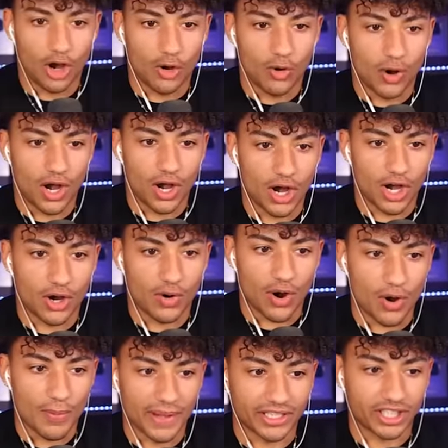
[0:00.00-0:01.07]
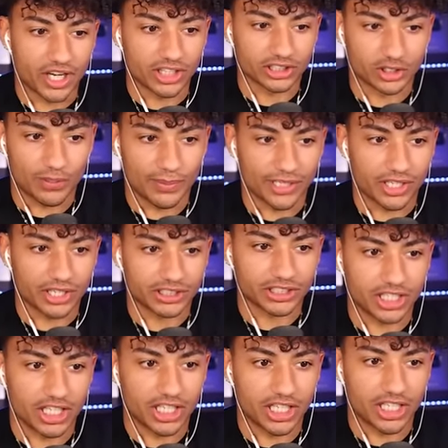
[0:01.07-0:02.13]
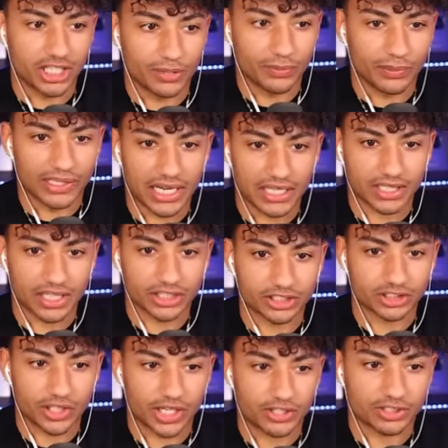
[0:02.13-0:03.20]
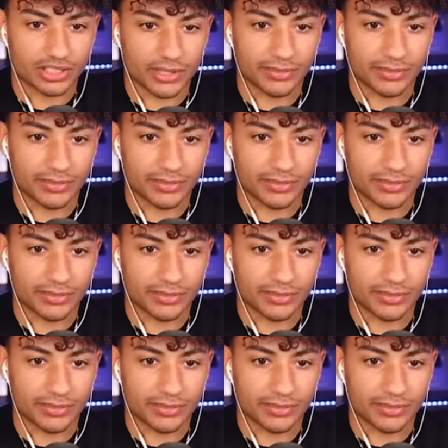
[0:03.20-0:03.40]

guys. Mayday, oh, oh, mayday, oh my mayday. gosh. Oh my gosh. Uh, we uh, got a uh, lot of striders